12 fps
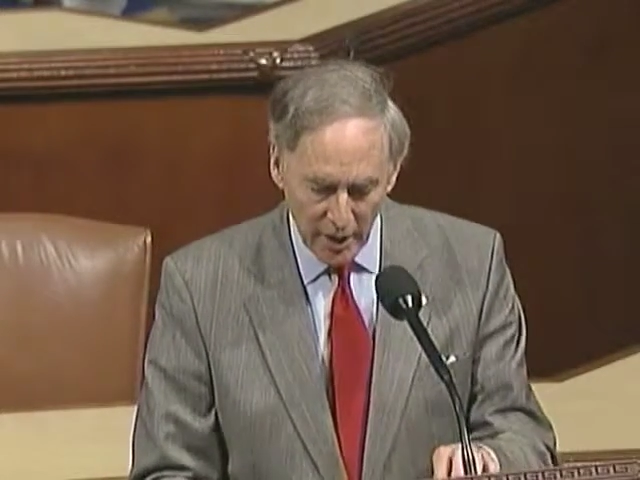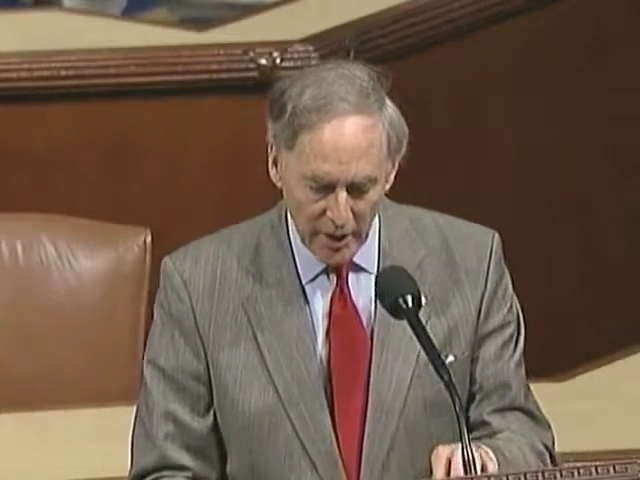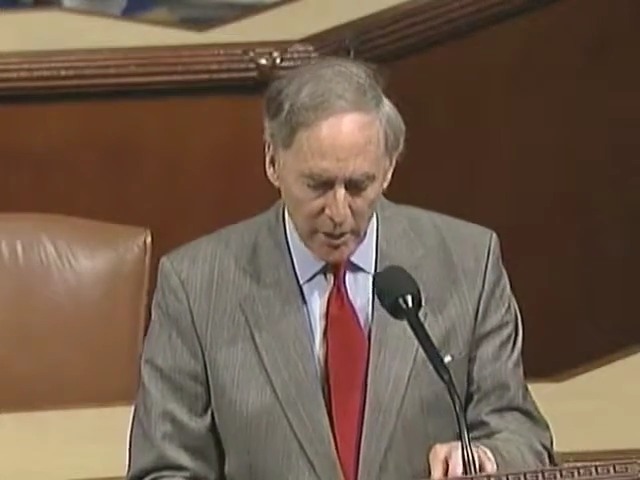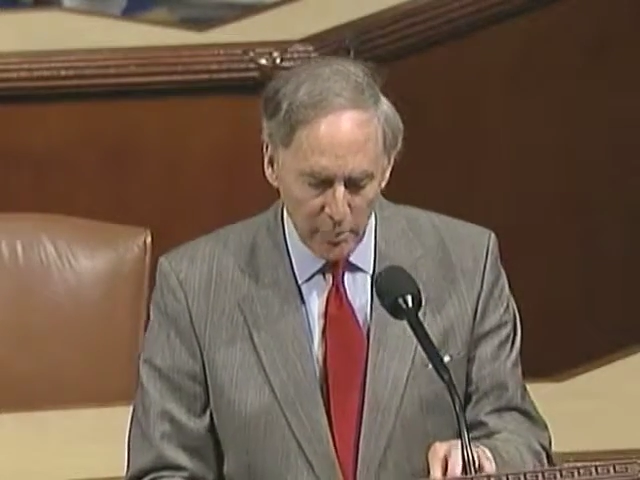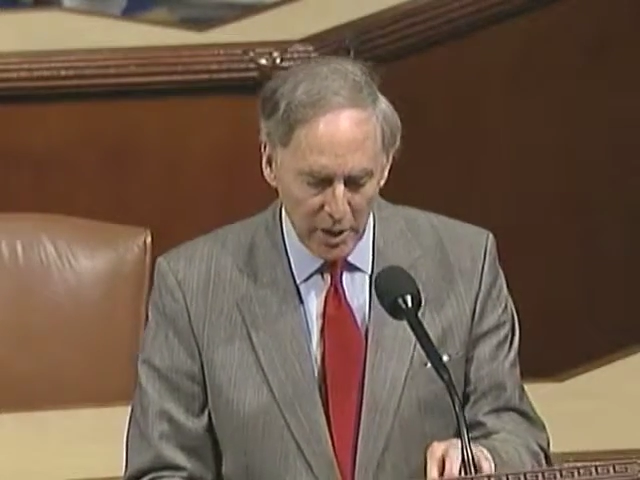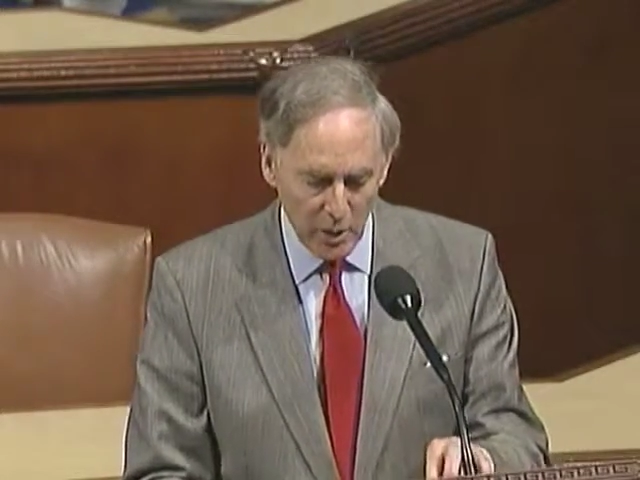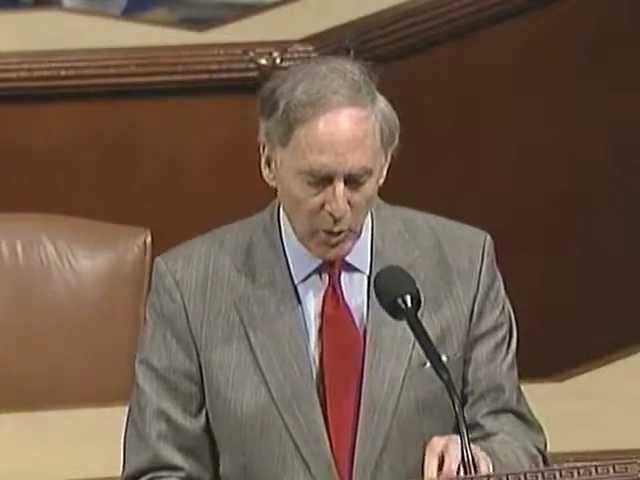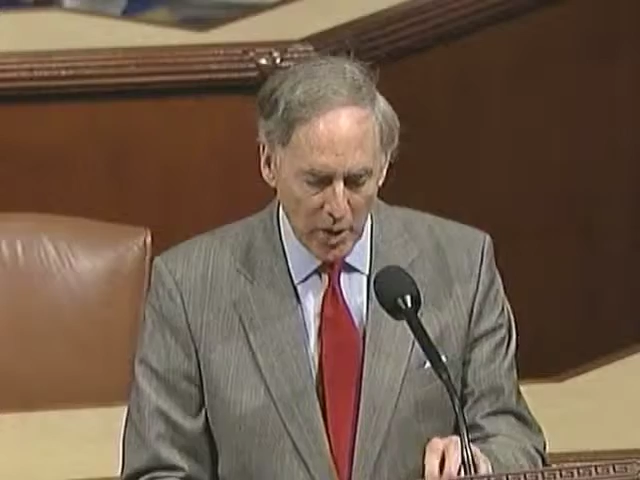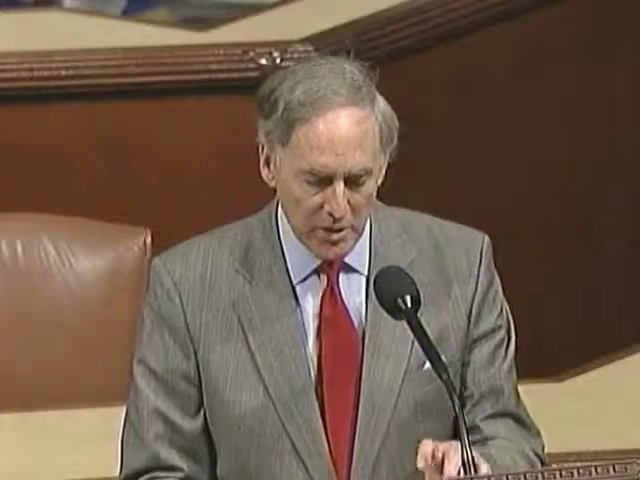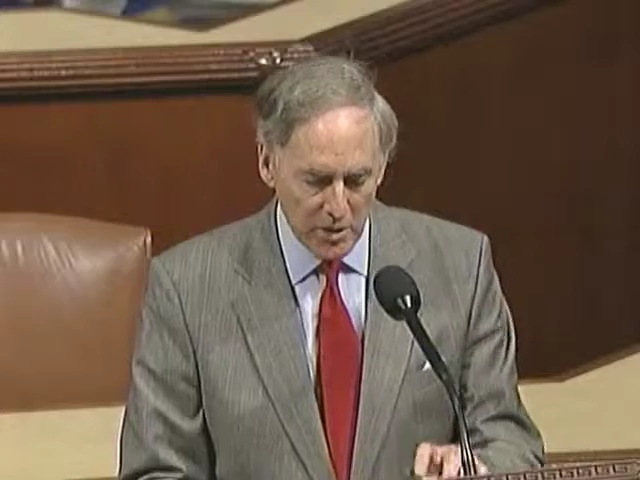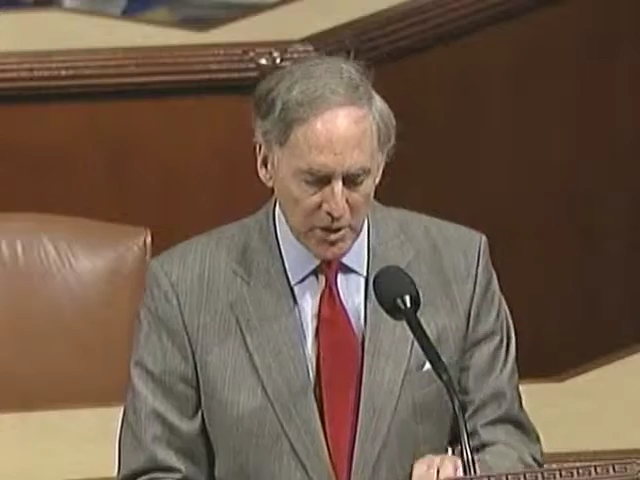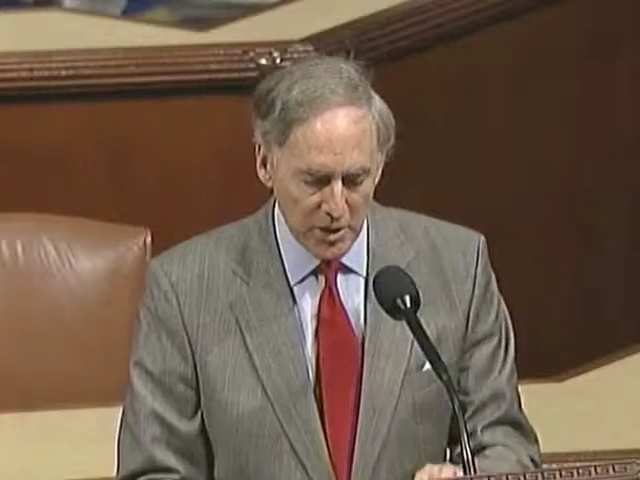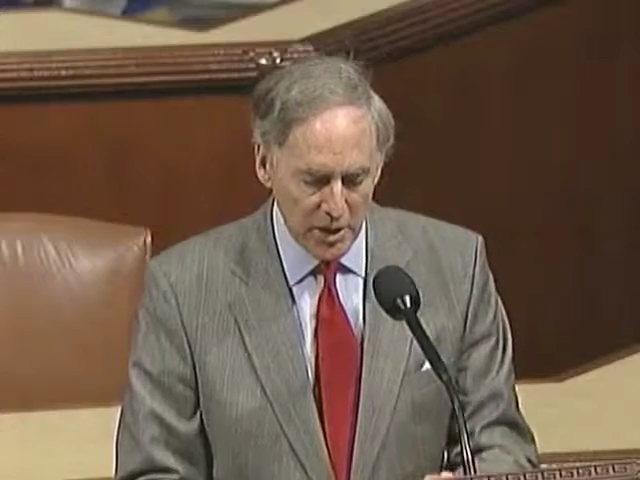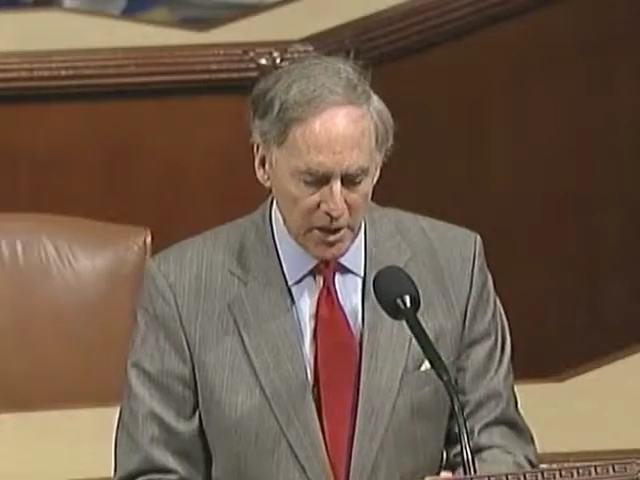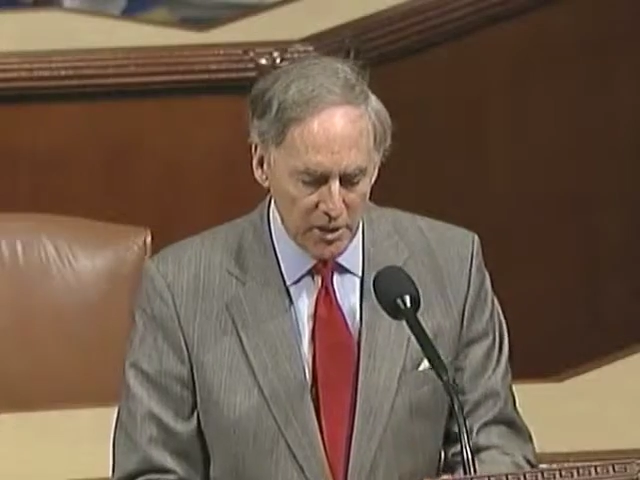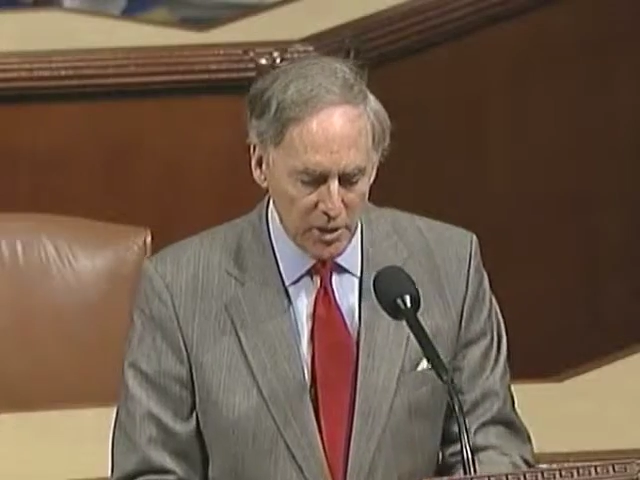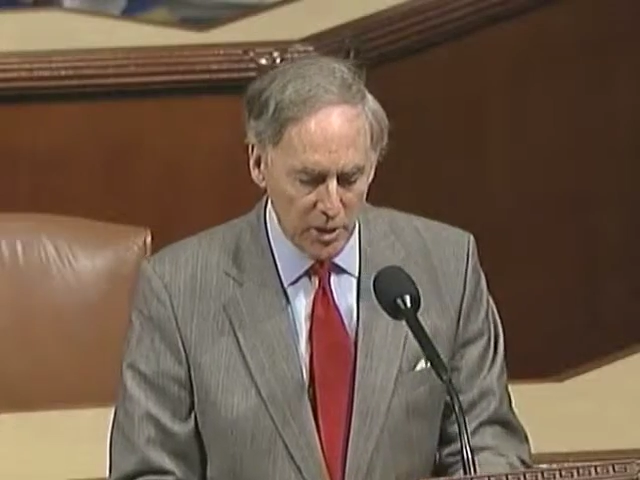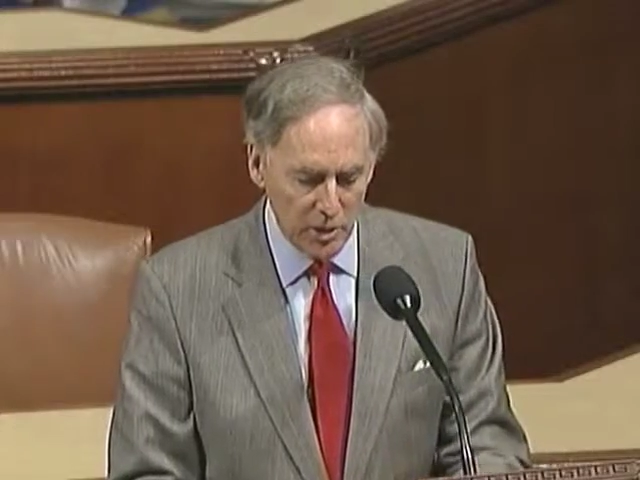and in many ways is
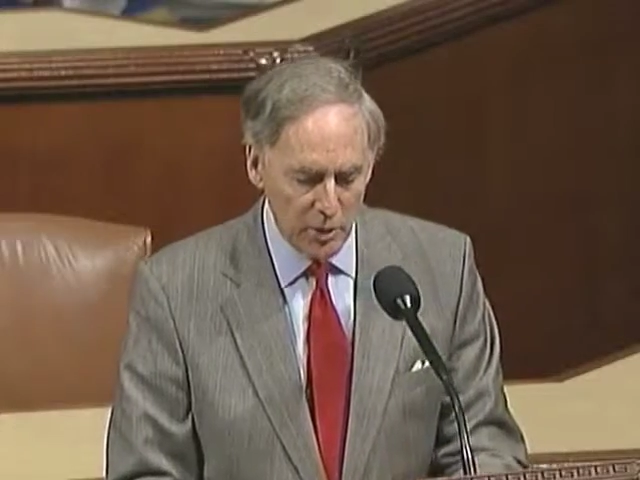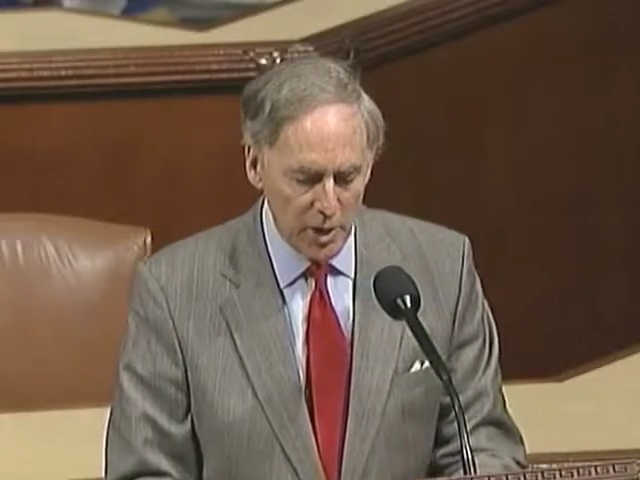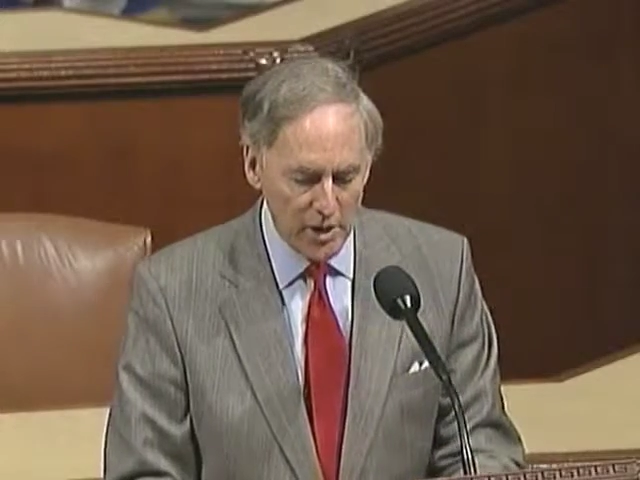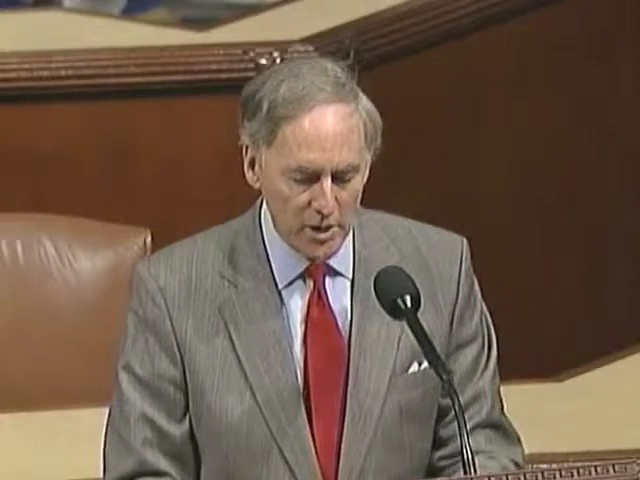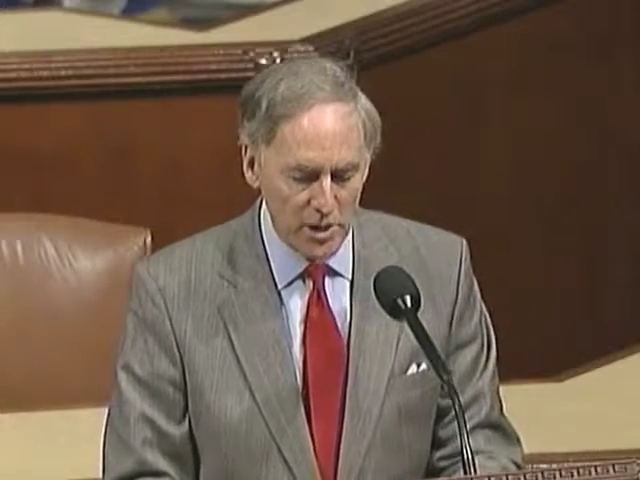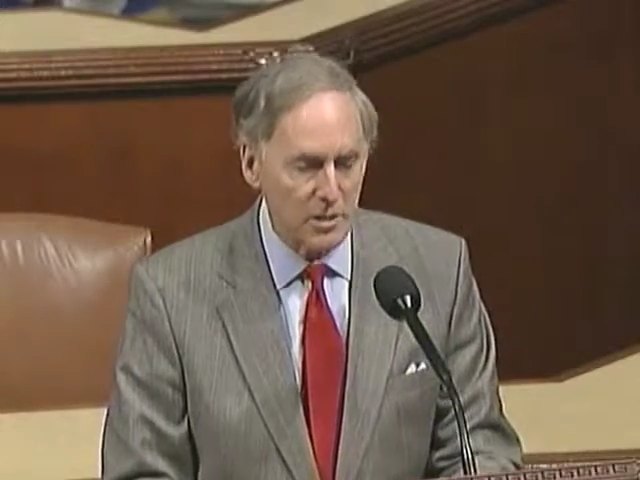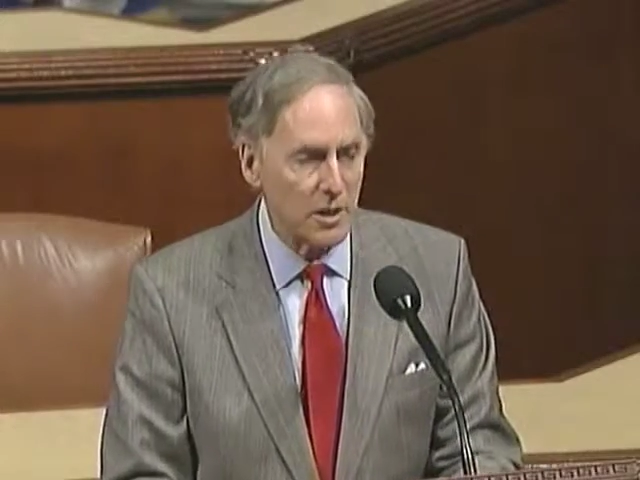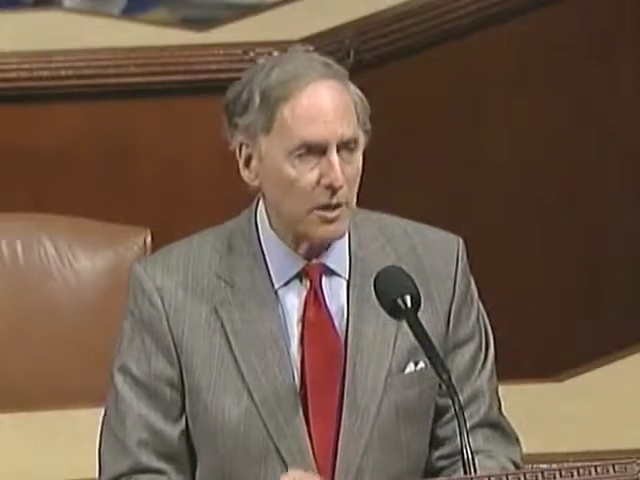akin to the creation